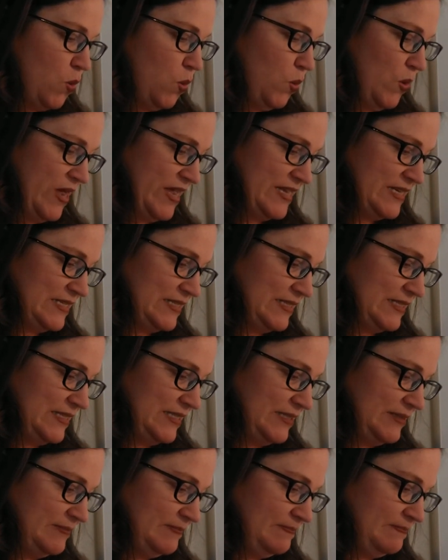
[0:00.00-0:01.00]
wind.
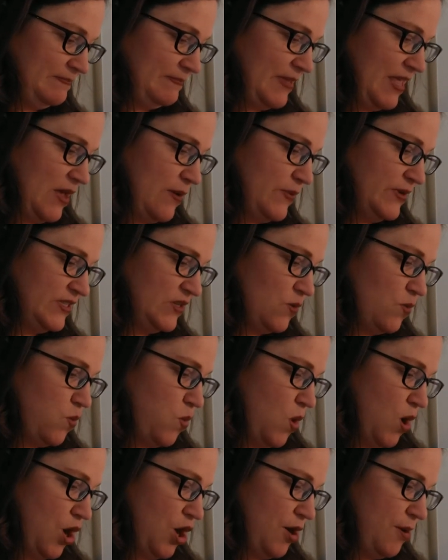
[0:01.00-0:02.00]
It was a
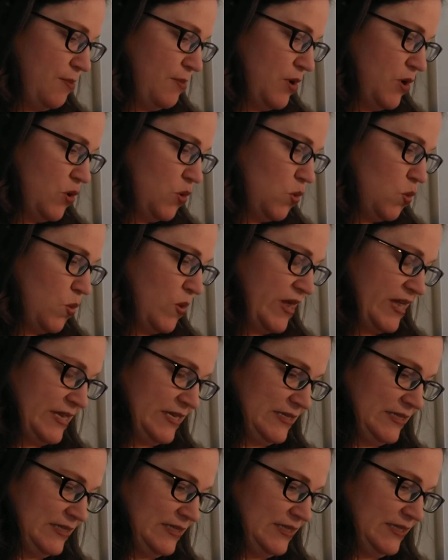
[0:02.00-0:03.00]
warm
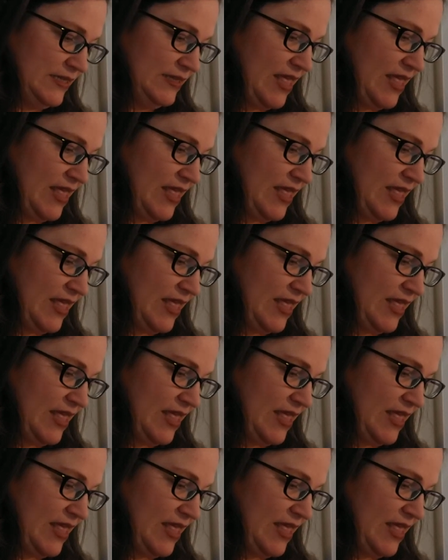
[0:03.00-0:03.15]
wind